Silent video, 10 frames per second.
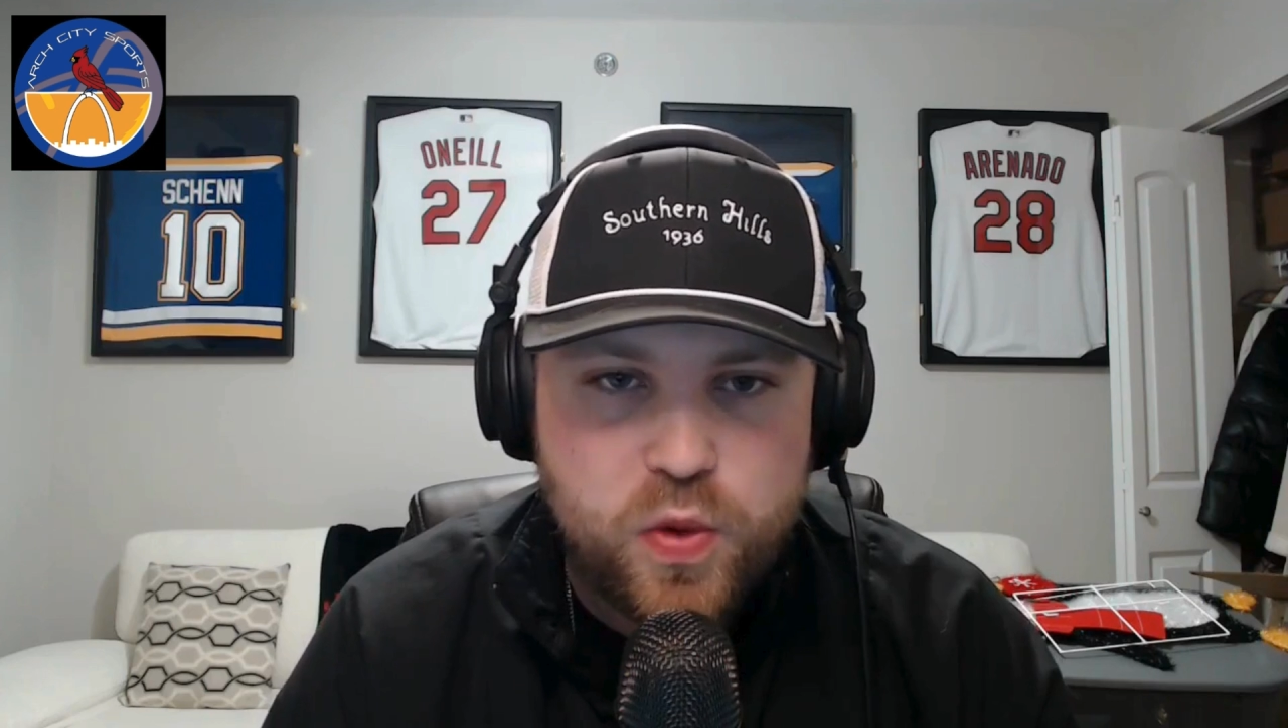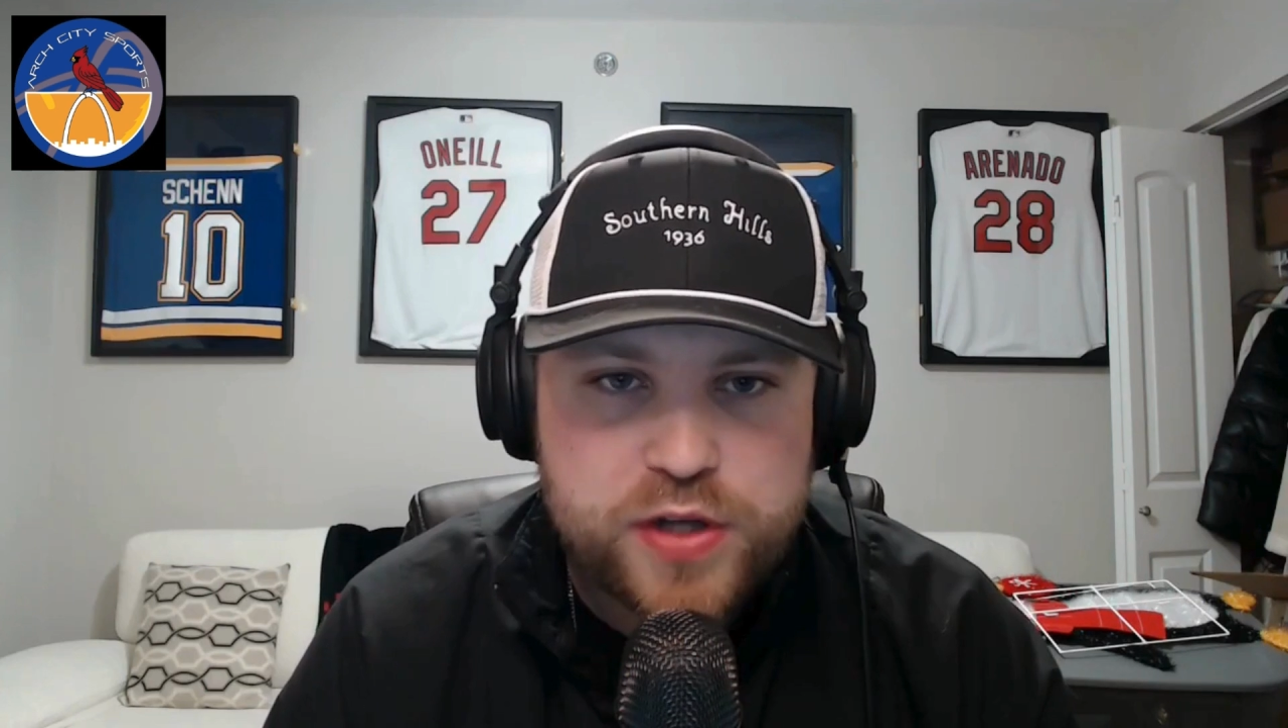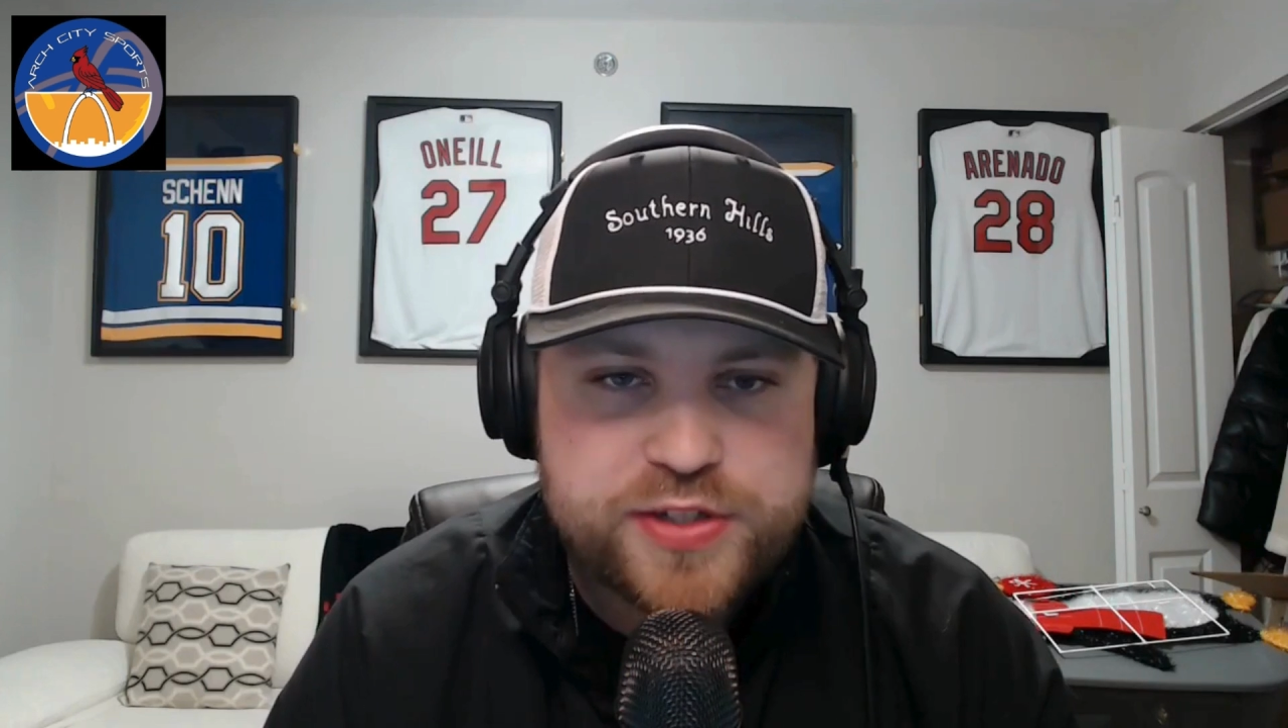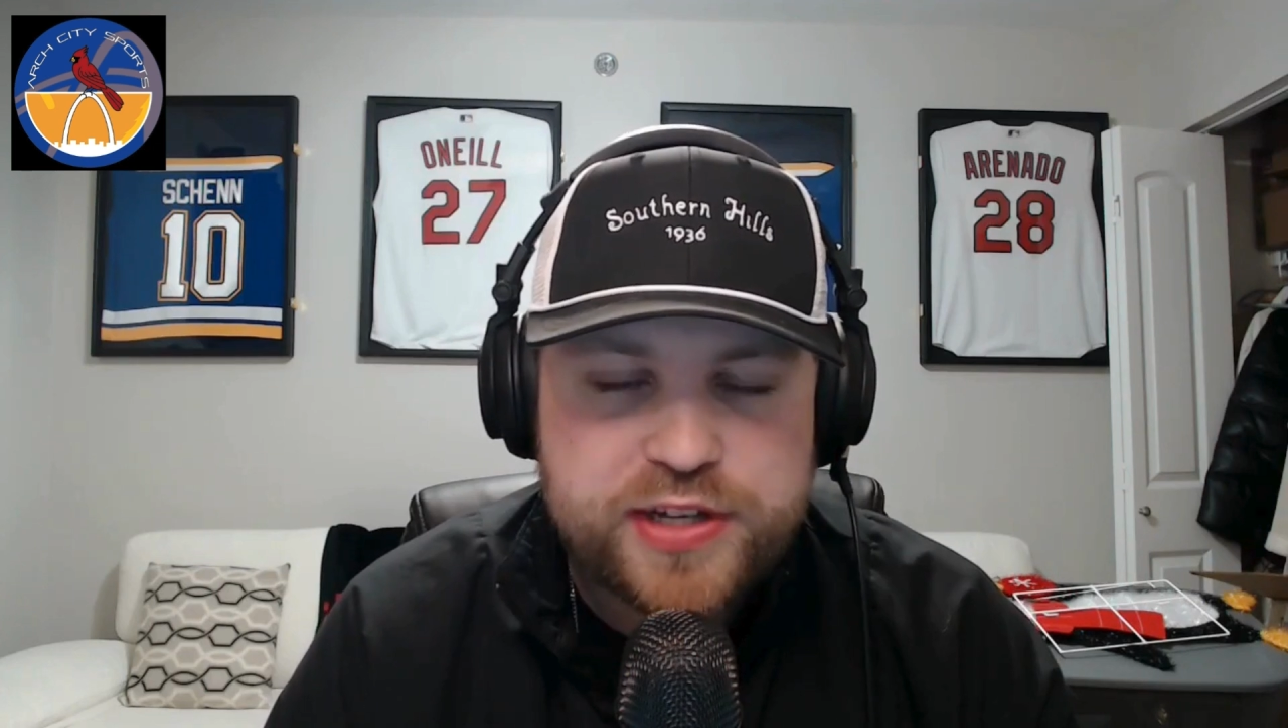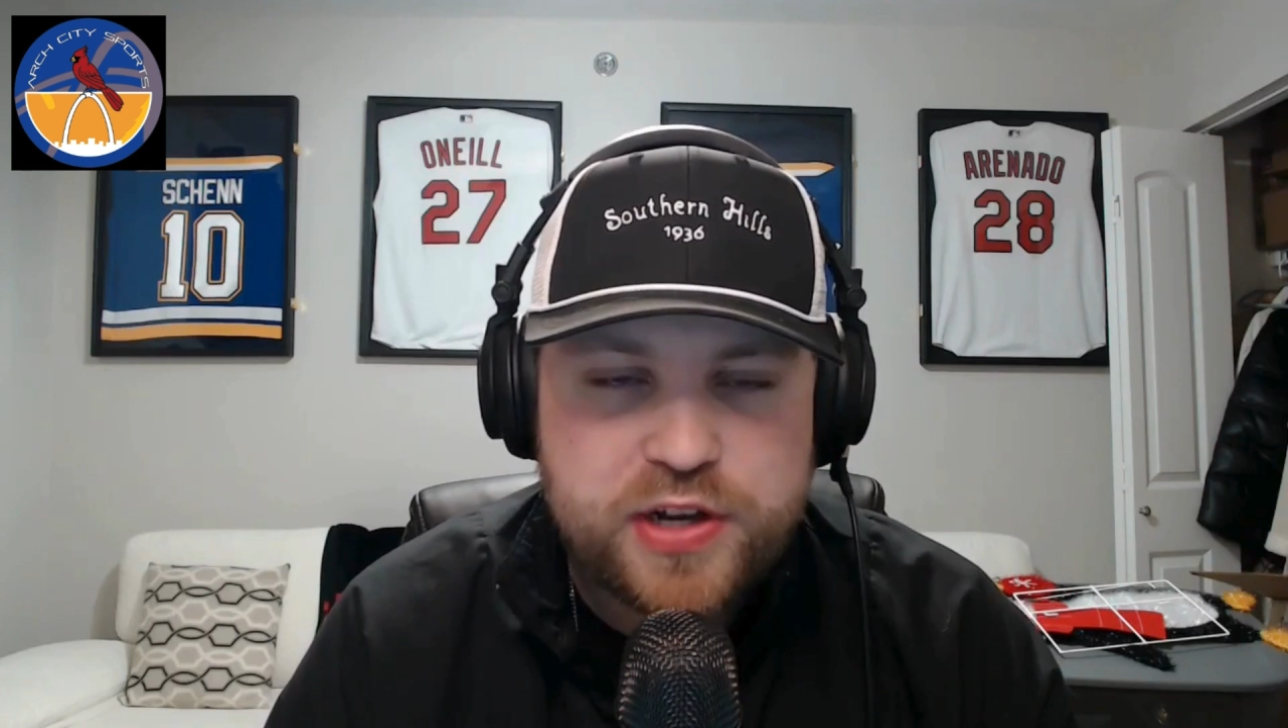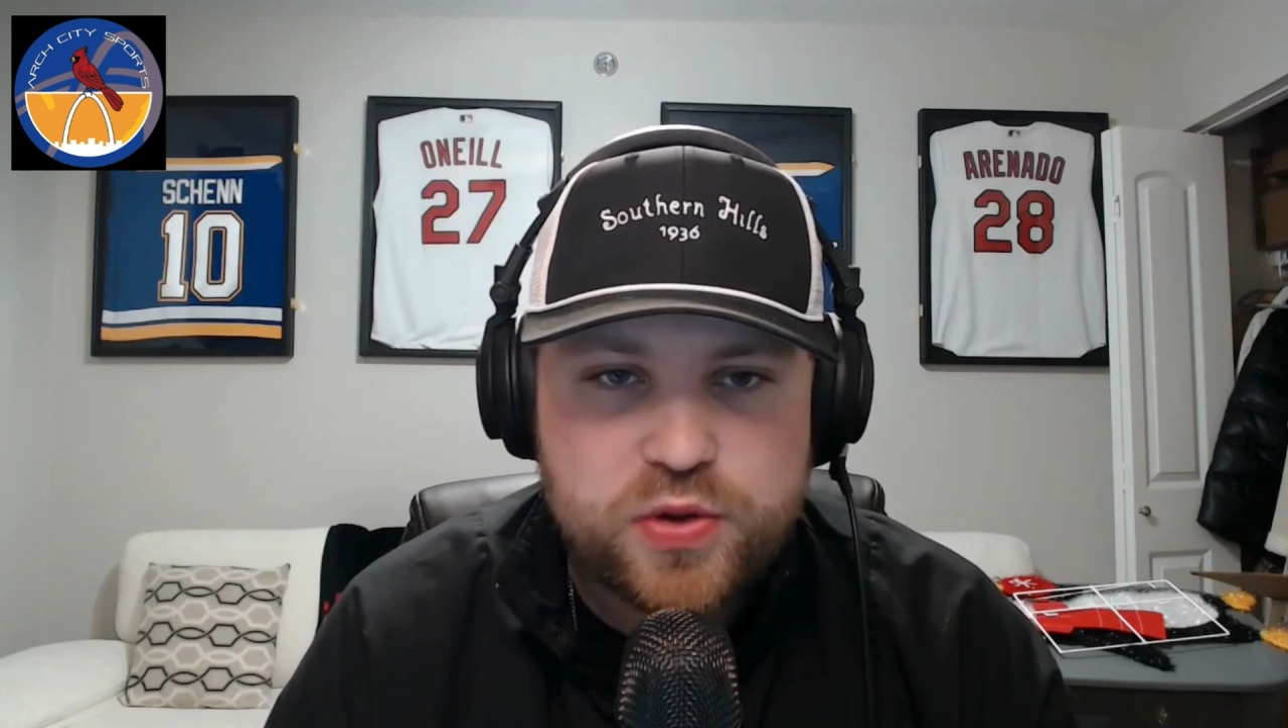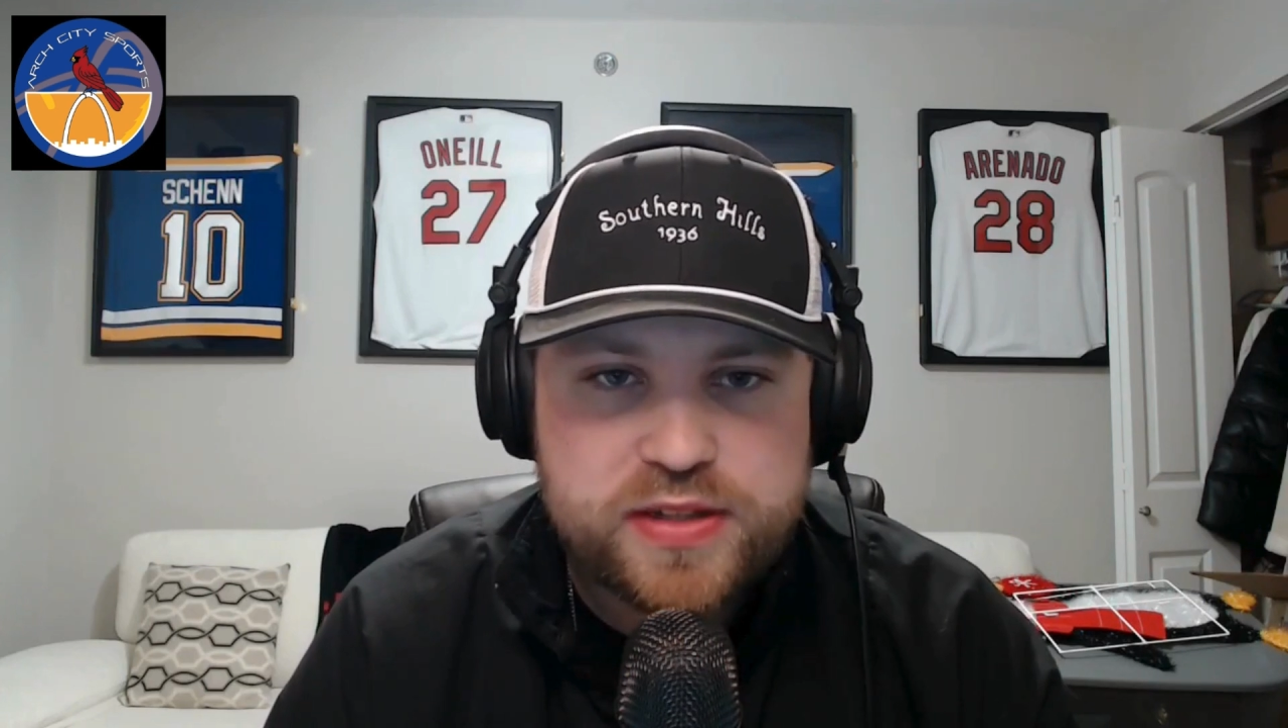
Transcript: watching or